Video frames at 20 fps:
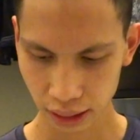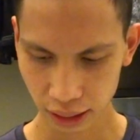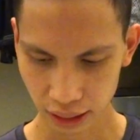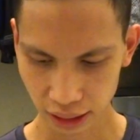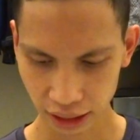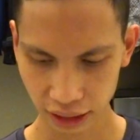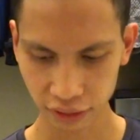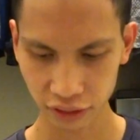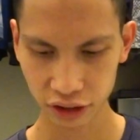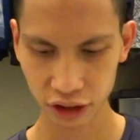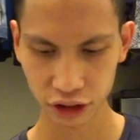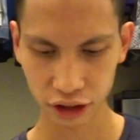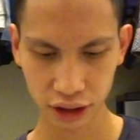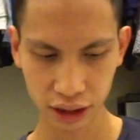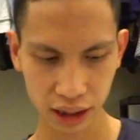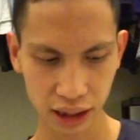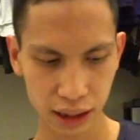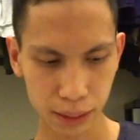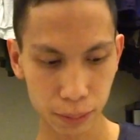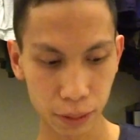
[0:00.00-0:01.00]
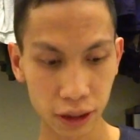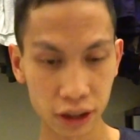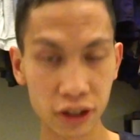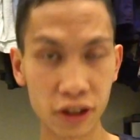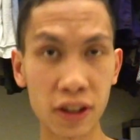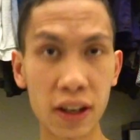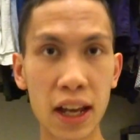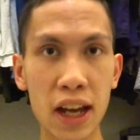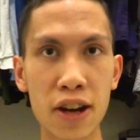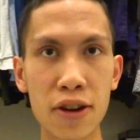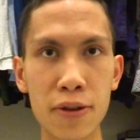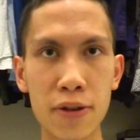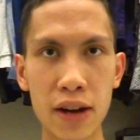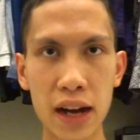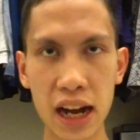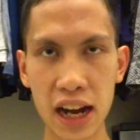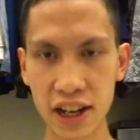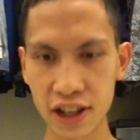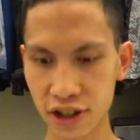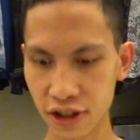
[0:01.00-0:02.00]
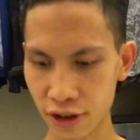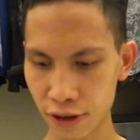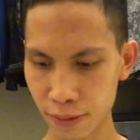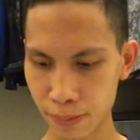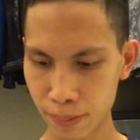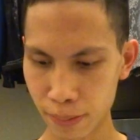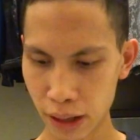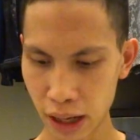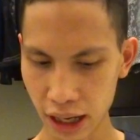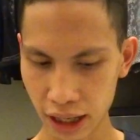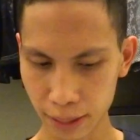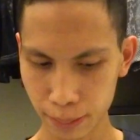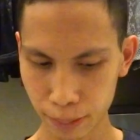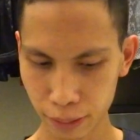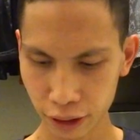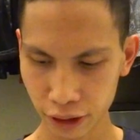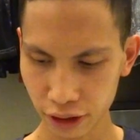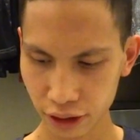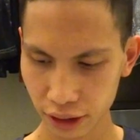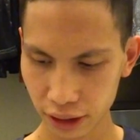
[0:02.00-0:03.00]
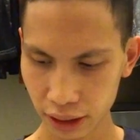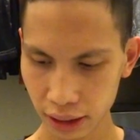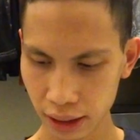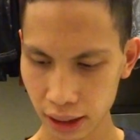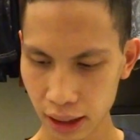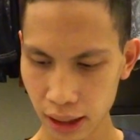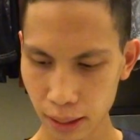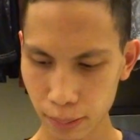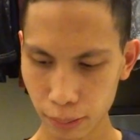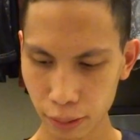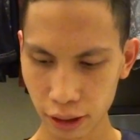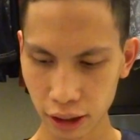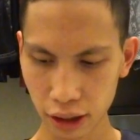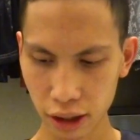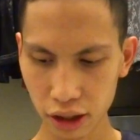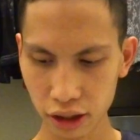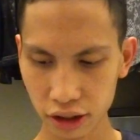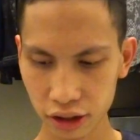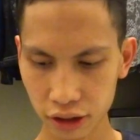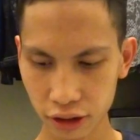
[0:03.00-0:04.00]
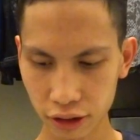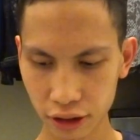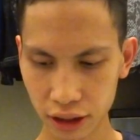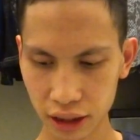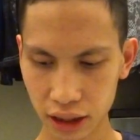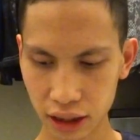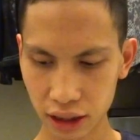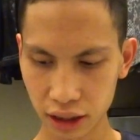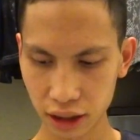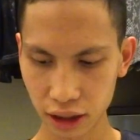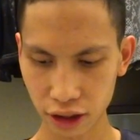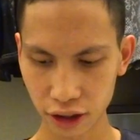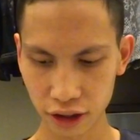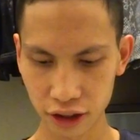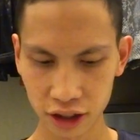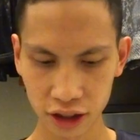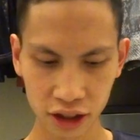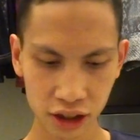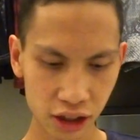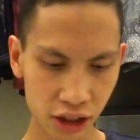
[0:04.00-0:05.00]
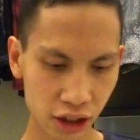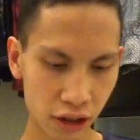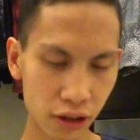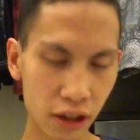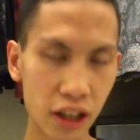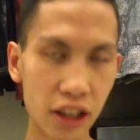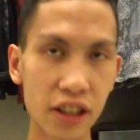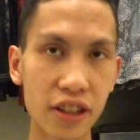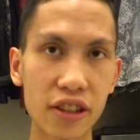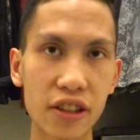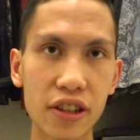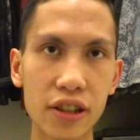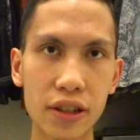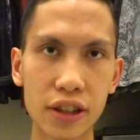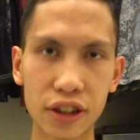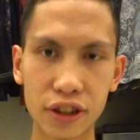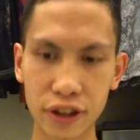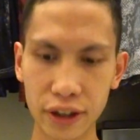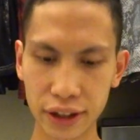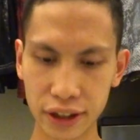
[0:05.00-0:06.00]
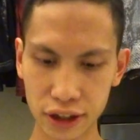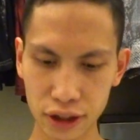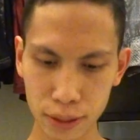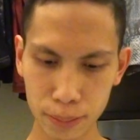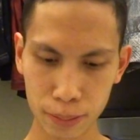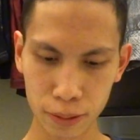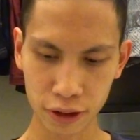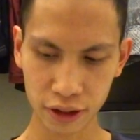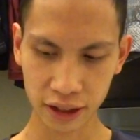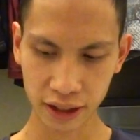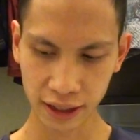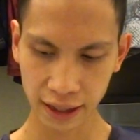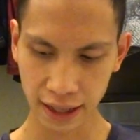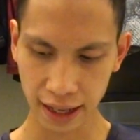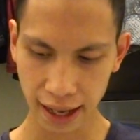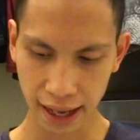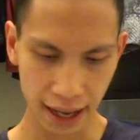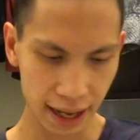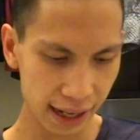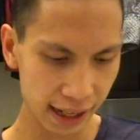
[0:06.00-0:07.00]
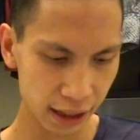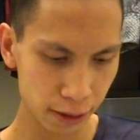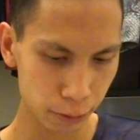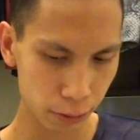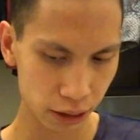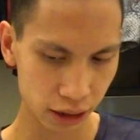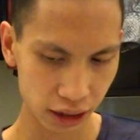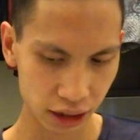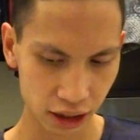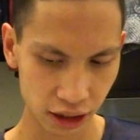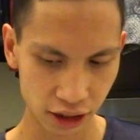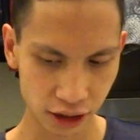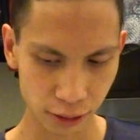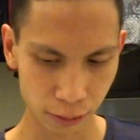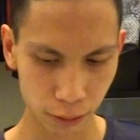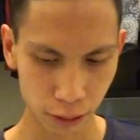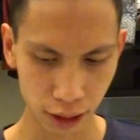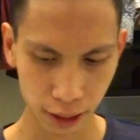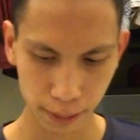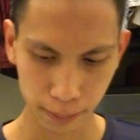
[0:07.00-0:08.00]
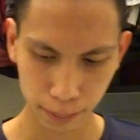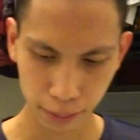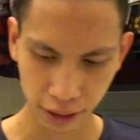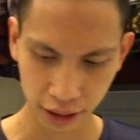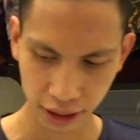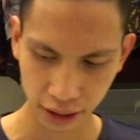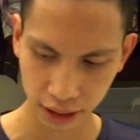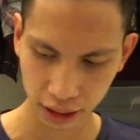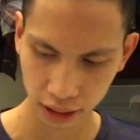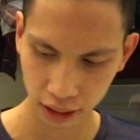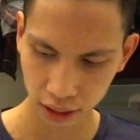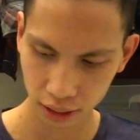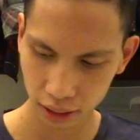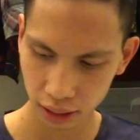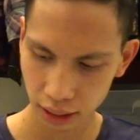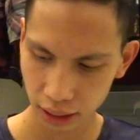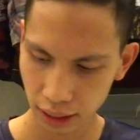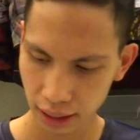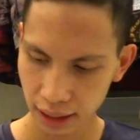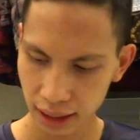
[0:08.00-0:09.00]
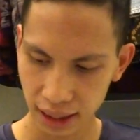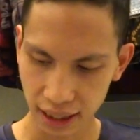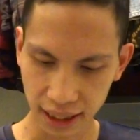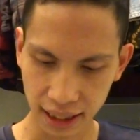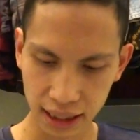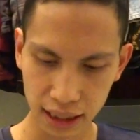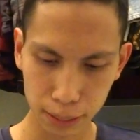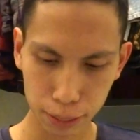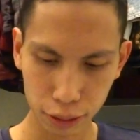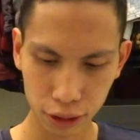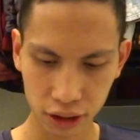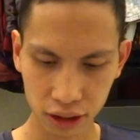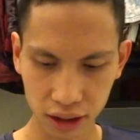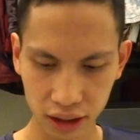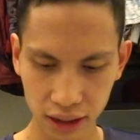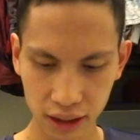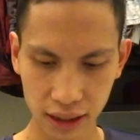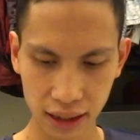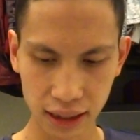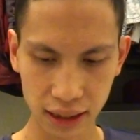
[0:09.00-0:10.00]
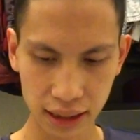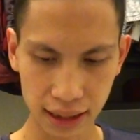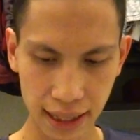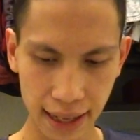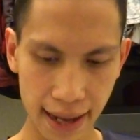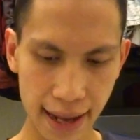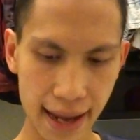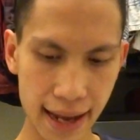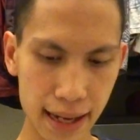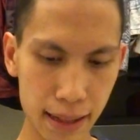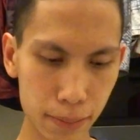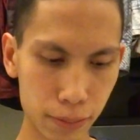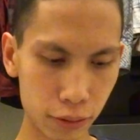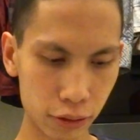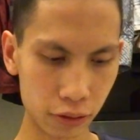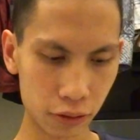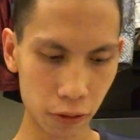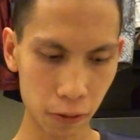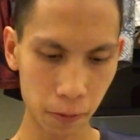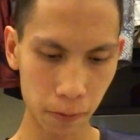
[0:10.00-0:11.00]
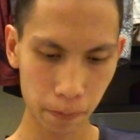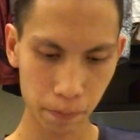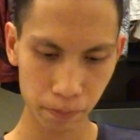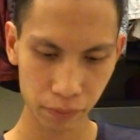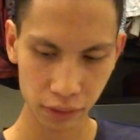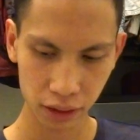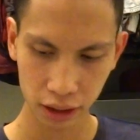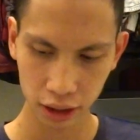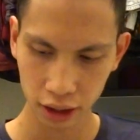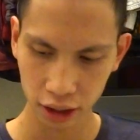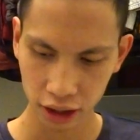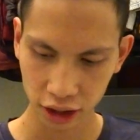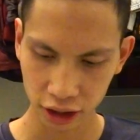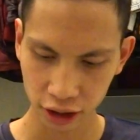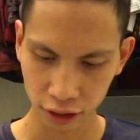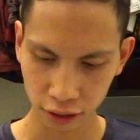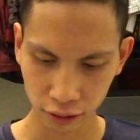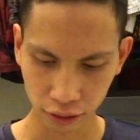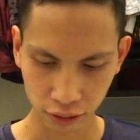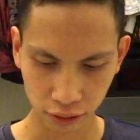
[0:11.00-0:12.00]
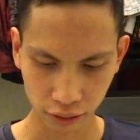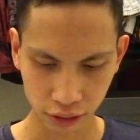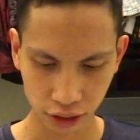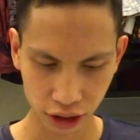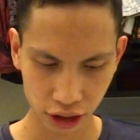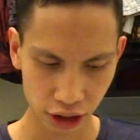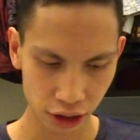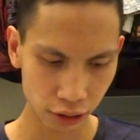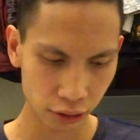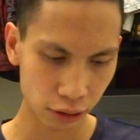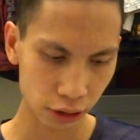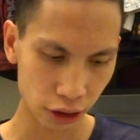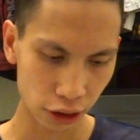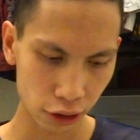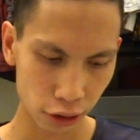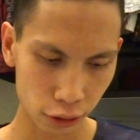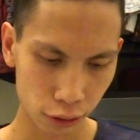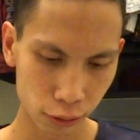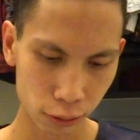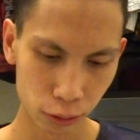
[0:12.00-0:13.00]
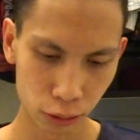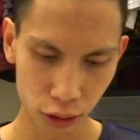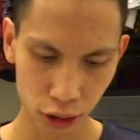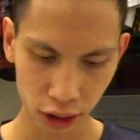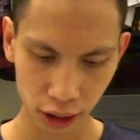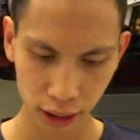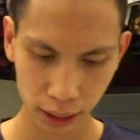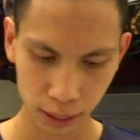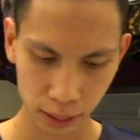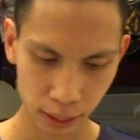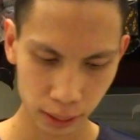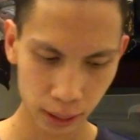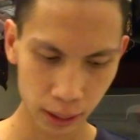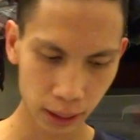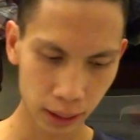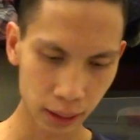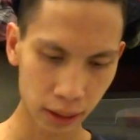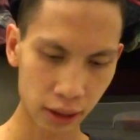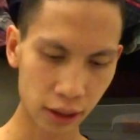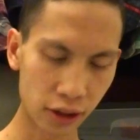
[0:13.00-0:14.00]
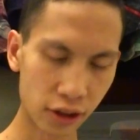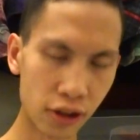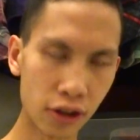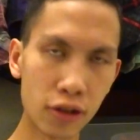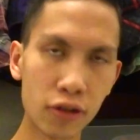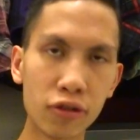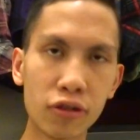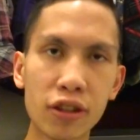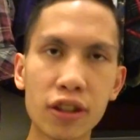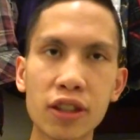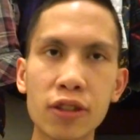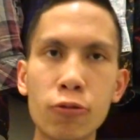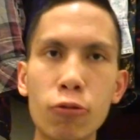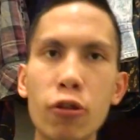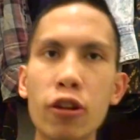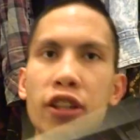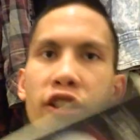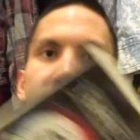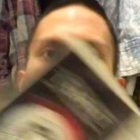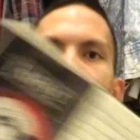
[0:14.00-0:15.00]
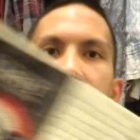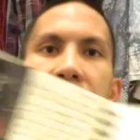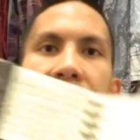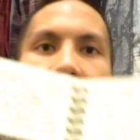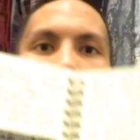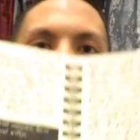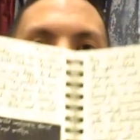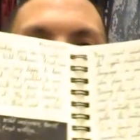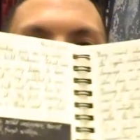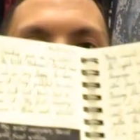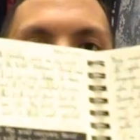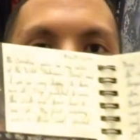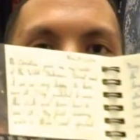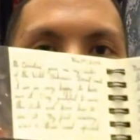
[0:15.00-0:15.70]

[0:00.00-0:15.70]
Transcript: gives you an inspiration on how I do my book, but also encourages you that you can create your book in any way that you want, because each person is able to do their own work. There's no reason why you can't